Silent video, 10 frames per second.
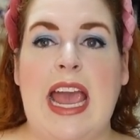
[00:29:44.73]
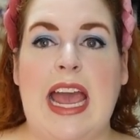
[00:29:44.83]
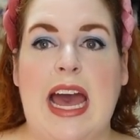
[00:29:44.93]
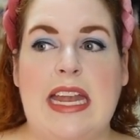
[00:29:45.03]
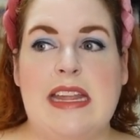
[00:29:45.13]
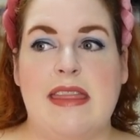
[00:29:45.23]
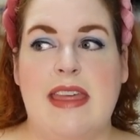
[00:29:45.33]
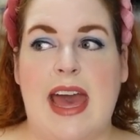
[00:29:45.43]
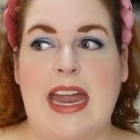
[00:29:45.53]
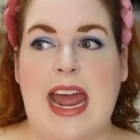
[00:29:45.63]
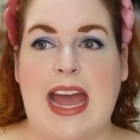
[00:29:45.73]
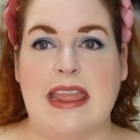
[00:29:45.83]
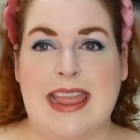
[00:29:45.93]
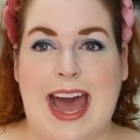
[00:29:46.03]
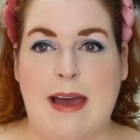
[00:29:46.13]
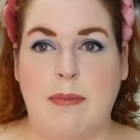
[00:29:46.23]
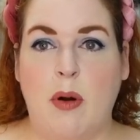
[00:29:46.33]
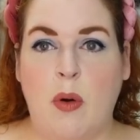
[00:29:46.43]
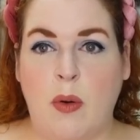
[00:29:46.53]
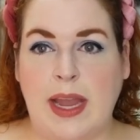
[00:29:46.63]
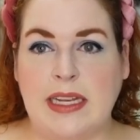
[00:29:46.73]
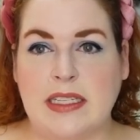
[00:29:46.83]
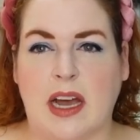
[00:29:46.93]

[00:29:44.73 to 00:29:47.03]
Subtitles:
And then at that point,